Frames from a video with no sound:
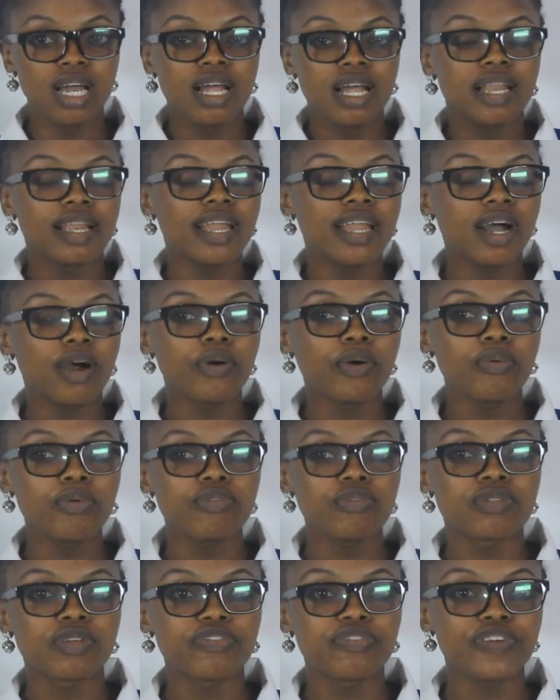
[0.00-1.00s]
Now,
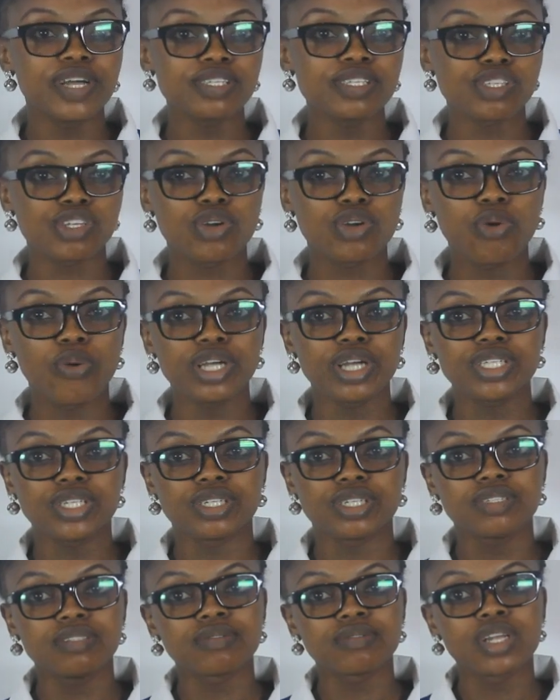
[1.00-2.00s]
the first
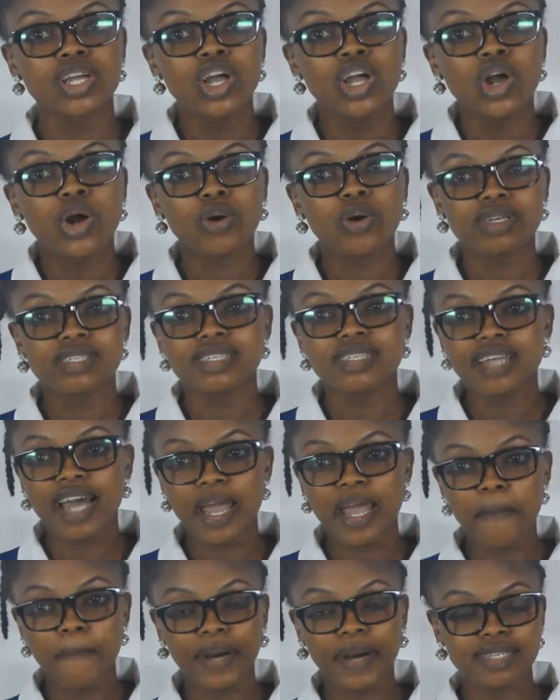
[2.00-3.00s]
equation, consider
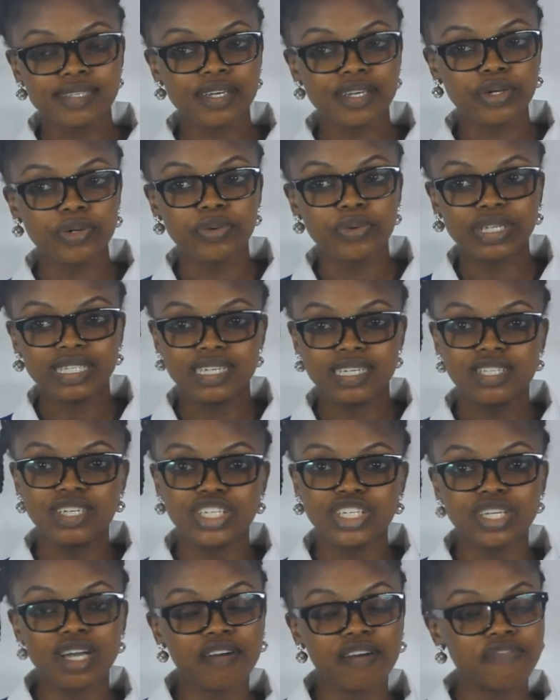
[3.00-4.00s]
a particle with
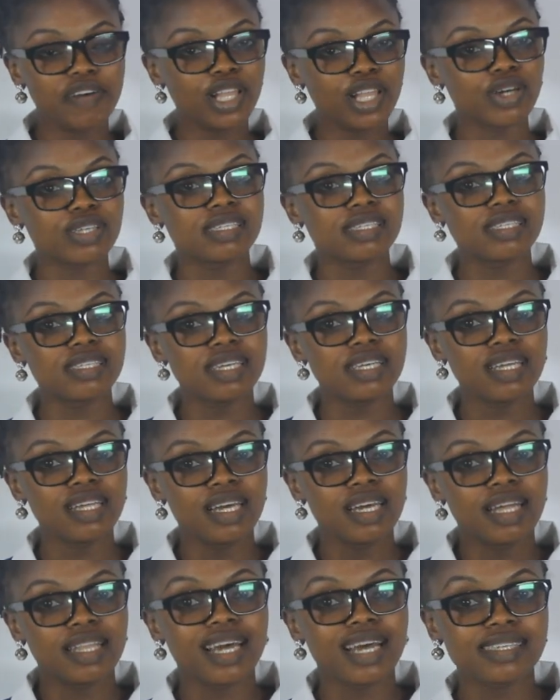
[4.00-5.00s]
initial velocity,
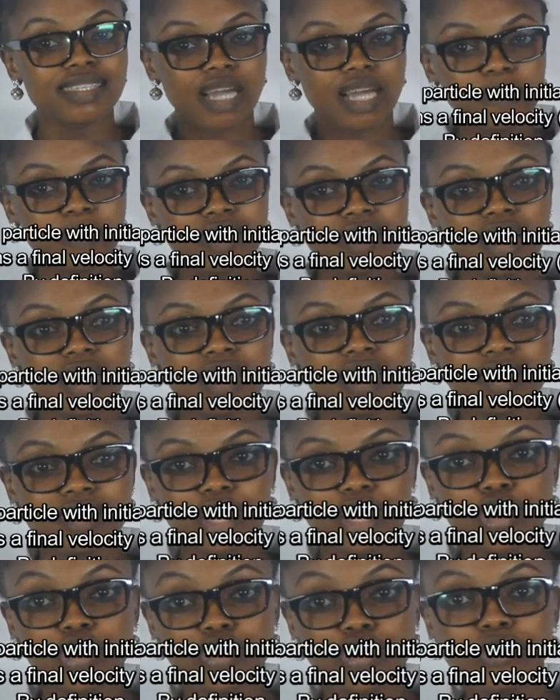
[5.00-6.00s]
that is capital
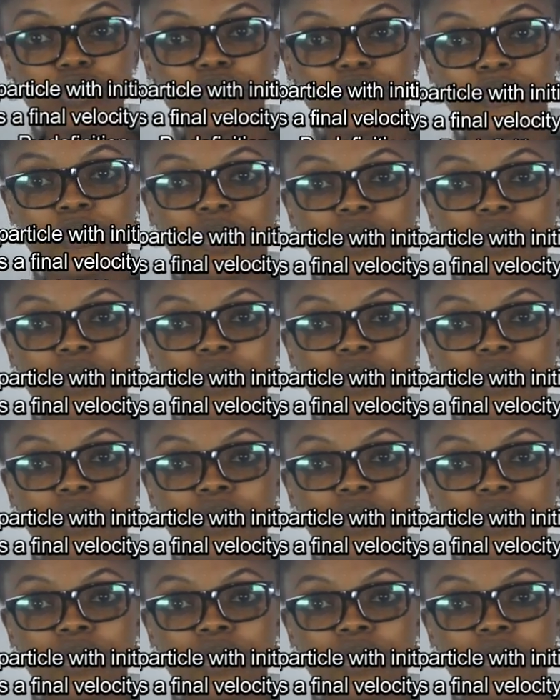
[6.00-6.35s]
letter U,